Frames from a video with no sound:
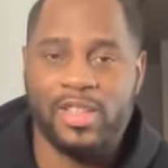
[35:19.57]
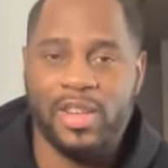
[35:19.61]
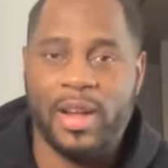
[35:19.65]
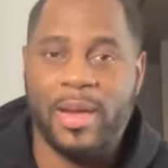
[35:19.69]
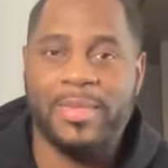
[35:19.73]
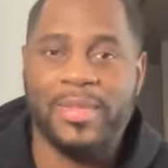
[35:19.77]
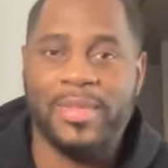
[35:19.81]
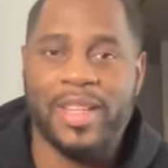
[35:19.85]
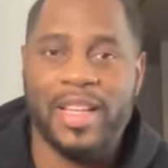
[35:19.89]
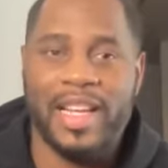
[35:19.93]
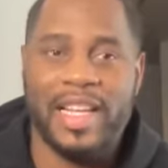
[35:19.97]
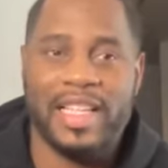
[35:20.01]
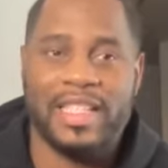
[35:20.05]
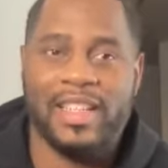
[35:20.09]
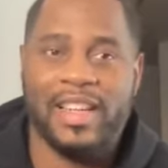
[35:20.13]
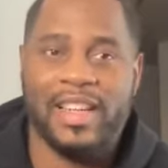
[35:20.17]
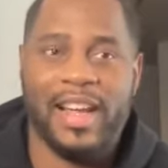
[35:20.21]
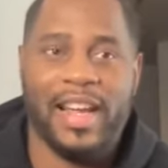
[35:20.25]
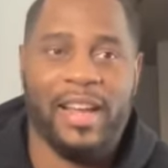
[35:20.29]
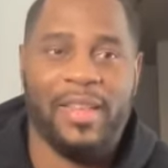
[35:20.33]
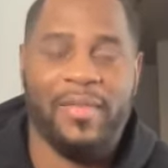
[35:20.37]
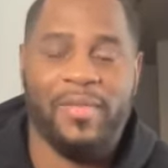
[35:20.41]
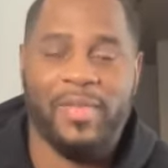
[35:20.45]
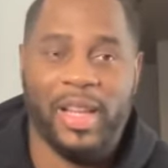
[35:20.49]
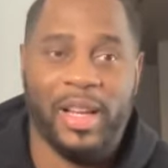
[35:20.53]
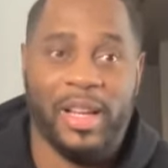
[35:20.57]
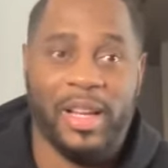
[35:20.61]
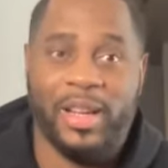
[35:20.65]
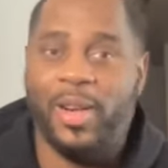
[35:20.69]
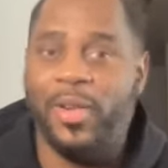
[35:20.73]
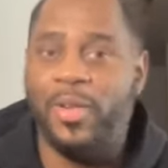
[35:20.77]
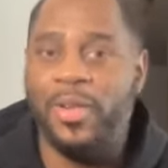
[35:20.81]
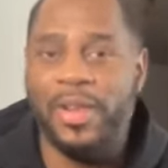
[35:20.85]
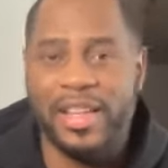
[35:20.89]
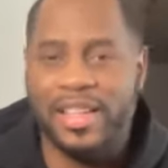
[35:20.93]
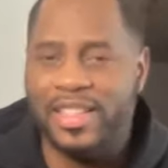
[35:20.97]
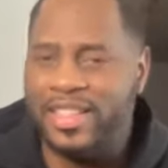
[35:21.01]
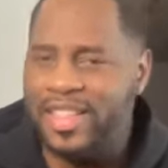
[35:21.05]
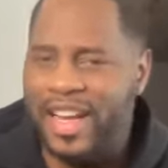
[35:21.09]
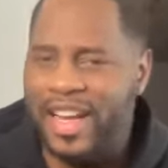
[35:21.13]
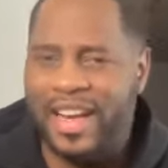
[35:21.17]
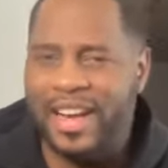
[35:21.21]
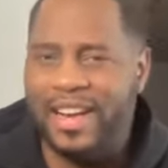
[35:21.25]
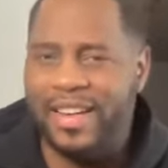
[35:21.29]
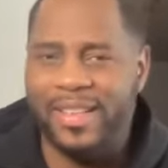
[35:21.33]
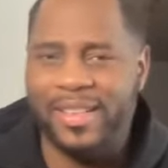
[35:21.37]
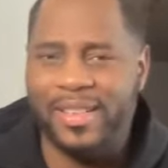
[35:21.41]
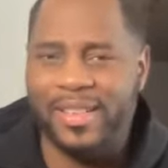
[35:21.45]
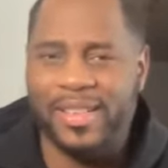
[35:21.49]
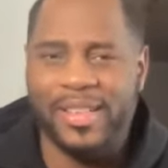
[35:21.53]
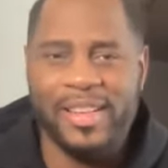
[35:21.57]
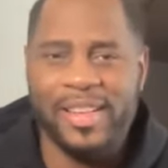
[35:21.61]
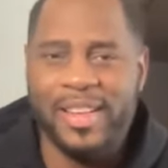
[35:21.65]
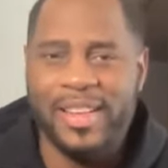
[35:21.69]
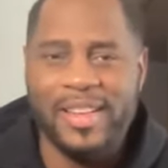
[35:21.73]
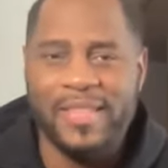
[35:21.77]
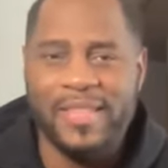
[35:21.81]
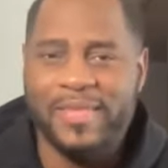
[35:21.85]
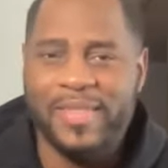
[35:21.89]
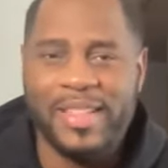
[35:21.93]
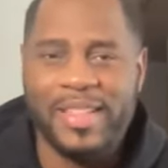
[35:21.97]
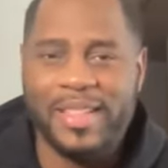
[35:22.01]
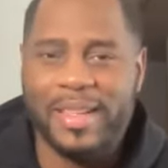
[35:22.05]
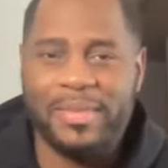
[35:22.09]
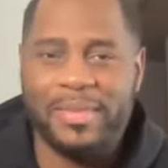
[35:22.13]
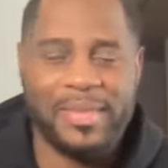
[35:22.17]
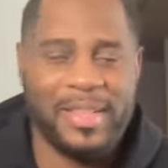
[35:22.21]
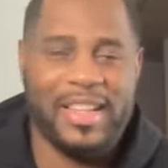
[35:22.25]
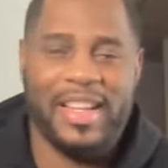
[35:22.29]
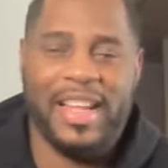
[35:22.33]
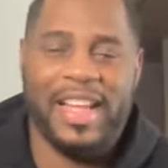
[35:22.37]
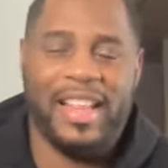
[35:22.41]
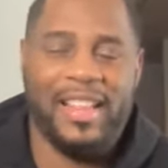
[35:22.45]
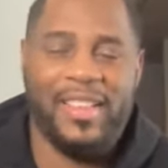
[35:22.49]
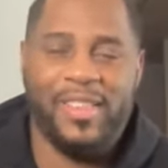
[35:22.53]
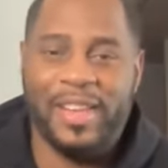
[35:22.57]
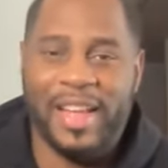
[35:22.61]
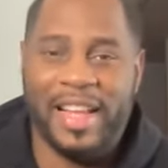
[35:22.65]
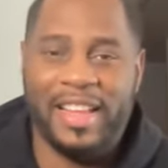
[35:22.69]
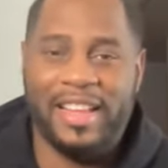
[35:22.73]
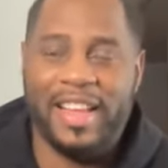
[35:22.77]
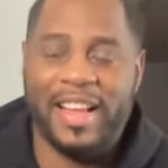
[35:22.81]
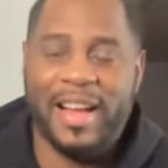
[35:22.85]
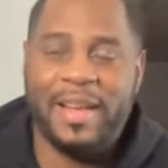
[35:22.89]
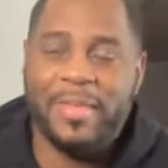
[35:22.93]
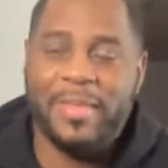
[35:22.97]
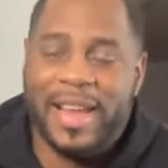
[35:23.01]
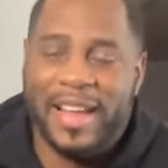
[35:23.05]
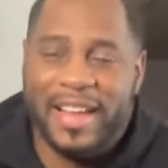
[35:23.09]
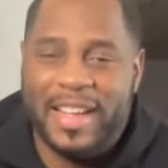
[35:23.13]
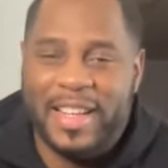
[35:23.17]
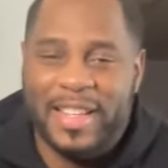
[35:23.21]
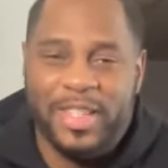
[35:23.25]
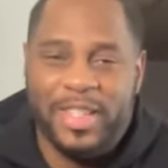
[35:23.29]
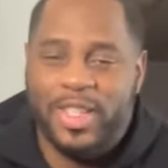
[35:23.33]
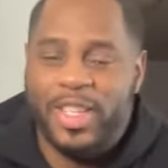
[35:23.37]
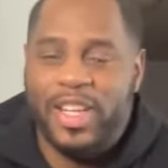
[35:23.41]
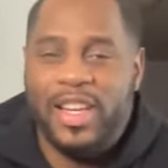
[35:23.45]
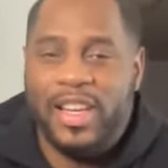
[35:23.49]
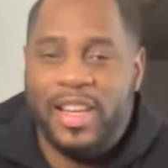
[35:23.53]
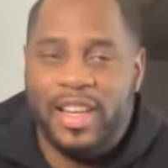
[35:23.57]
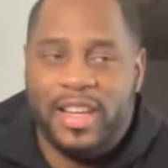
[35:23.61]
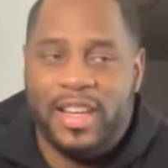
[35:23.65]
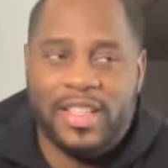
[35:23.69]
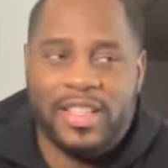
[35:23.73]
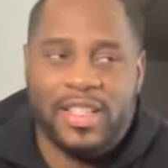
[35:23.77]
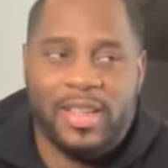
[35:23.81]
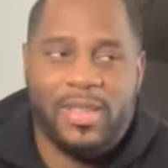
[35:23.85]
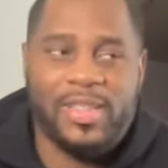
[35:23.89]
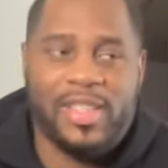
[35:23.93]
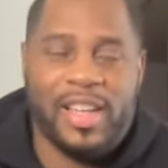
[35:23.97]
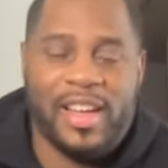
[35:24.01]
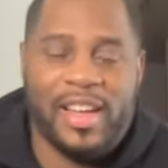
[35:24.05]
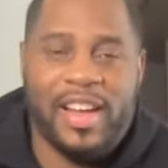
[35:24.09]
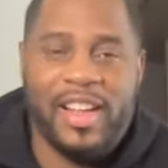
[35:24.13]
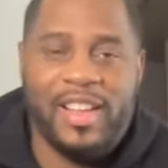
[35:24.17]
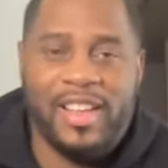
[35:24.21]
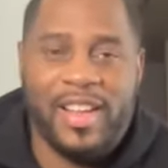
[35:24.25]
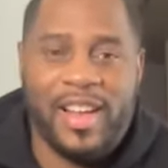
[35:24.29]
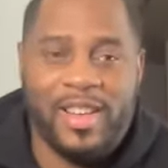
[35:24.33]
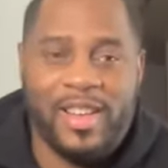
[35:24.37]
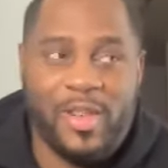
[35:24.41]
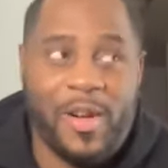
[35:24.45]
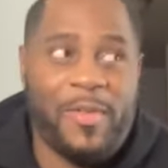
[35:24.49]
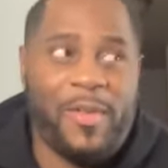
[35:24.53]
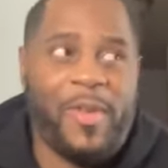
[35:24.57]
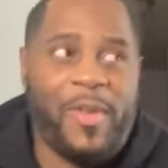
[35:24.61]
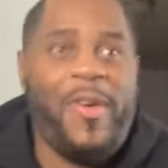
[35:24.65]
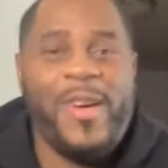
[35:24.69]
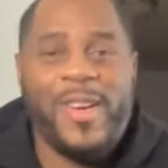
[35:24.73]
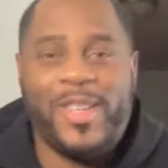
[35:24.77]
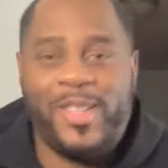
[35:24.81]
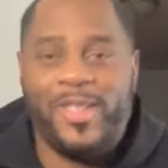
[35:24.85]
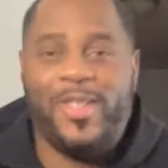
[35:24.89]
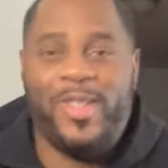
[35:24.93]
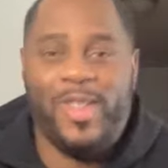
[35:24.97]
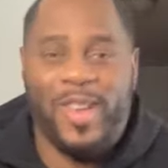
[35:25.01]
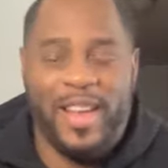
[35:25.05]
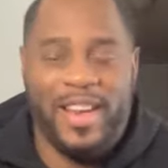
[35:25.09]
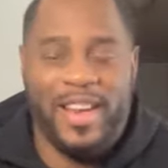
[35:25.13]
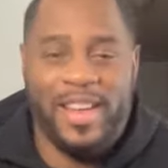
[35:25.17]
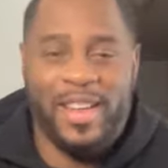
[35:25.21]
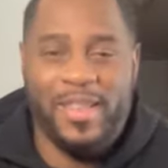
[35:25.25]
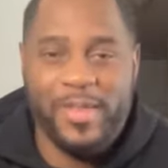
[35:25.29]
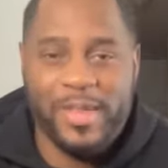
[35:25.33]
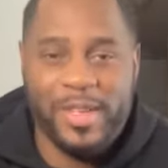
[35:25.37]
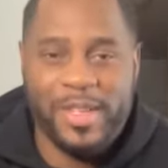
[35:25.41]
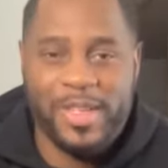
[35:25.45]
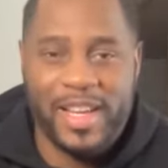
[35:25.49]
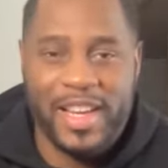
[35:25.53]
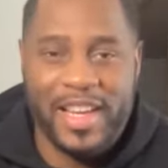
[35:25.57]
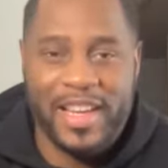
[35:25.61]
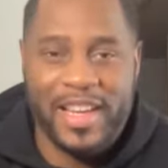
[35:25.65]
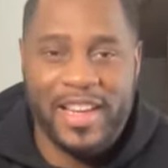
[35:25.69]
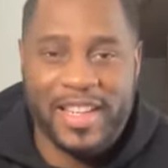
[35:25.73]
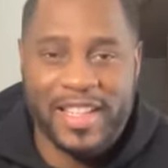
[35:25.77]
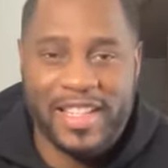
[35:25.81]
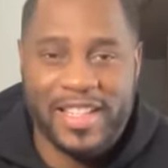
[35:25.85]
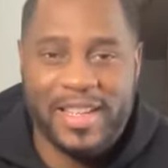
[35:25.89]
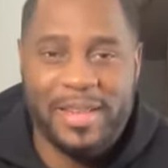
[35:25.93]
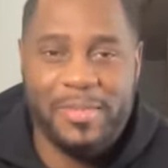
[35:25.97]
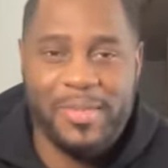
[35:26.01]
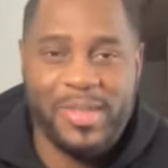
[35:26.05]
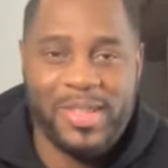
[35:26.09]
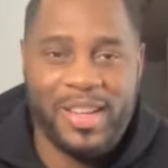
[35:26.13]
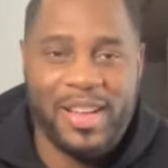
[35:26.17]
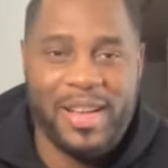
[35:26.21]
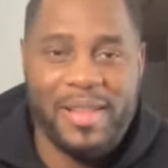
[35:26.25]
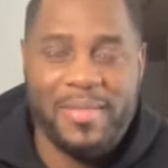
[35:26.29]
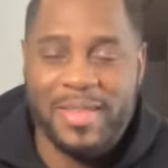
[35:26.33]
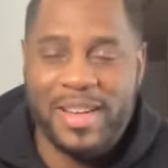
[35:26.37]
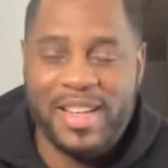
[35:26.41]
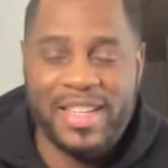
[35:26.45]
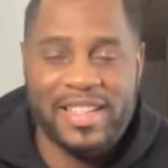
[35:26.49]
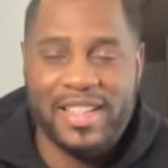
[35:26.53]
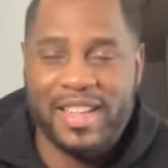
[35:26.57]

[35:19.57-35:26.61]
So I'm seeing this like the golden child or something like, or they think I'm like a genius. So it's like anything I do, of course you did it. You a genius. Something.